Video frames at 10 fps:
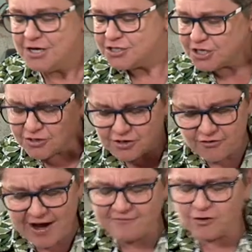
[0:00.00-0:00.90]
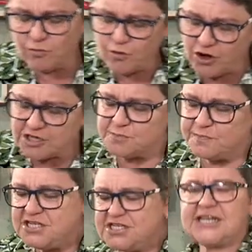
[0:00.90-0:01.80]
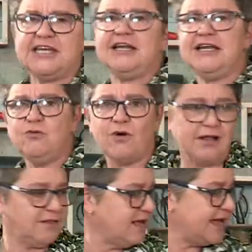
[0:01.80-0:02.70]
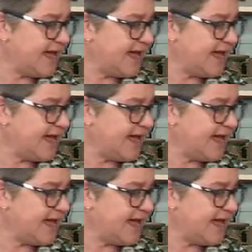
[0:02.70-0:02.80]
So gravel works particularly well